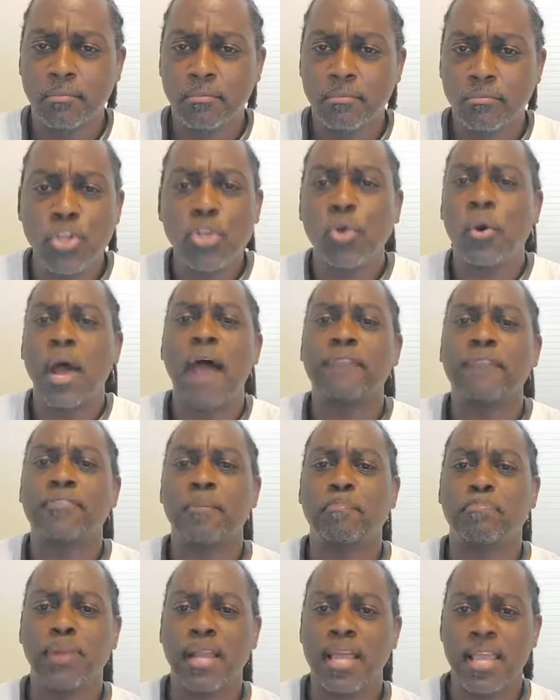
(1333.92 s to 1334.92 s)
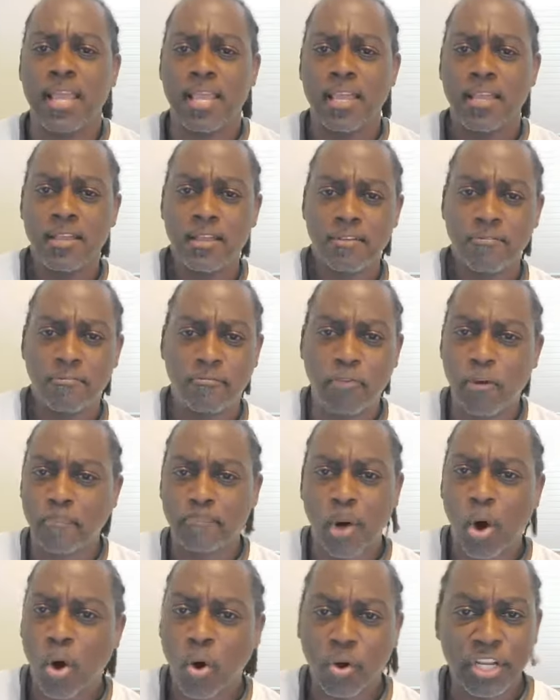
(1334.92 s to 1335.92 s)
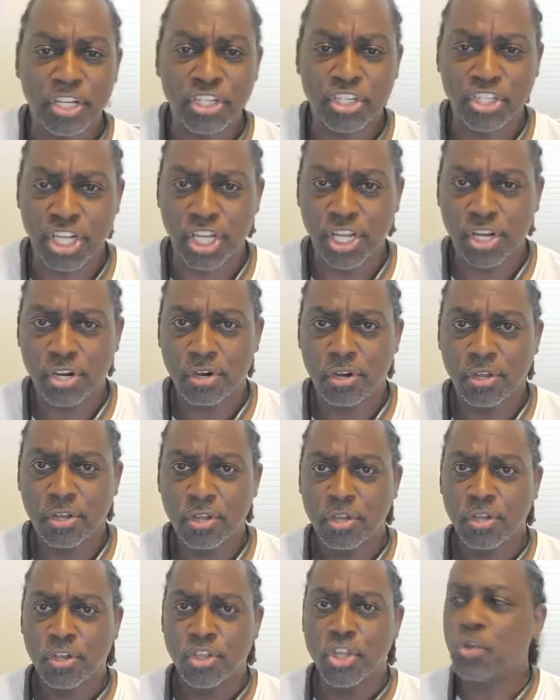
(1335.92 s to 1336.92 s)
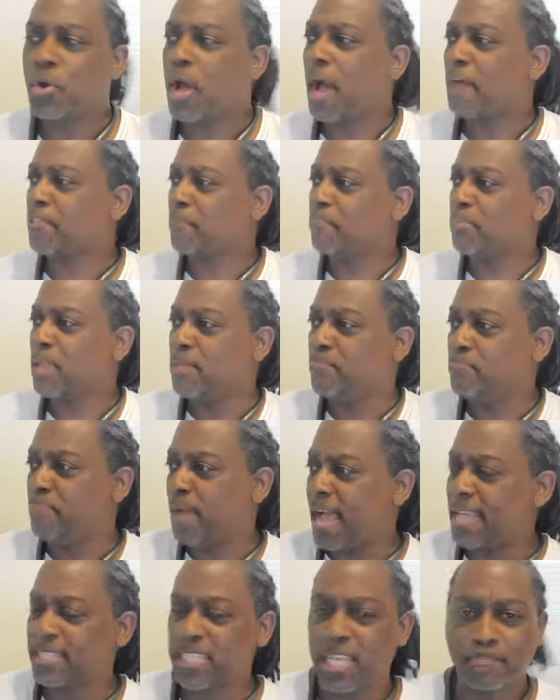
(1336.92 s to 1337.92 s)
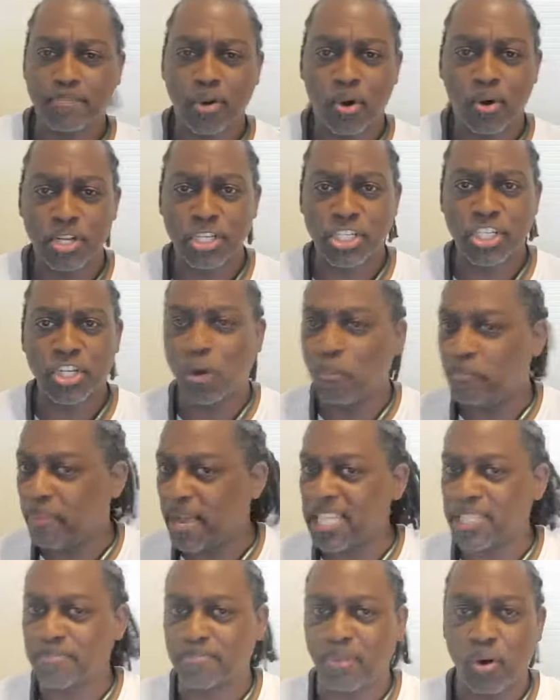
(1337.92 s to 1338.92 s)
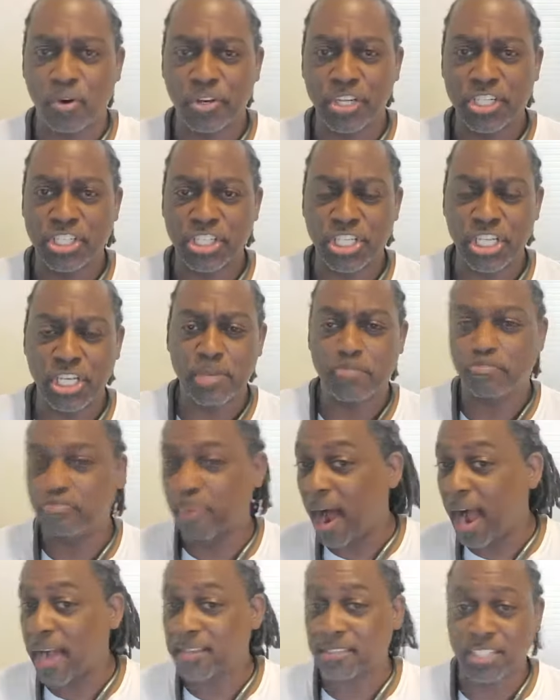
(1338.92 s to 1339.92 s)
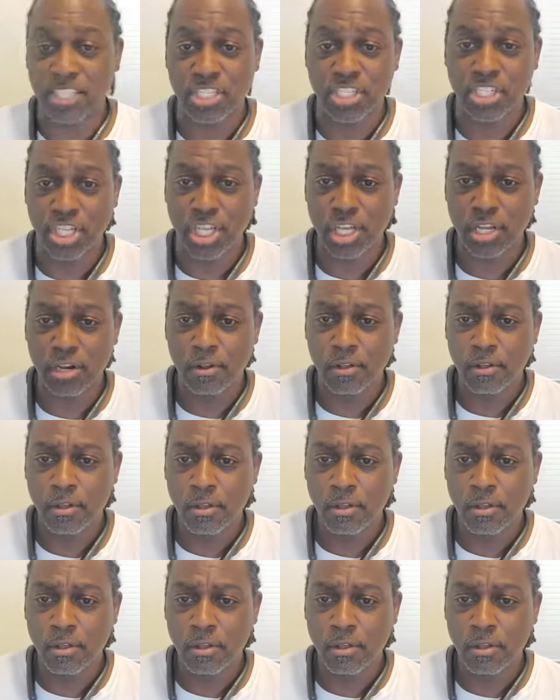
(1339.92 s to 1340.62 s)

You don't have to play football this year. You don't have to play basketball this year or baseball this year, box this year.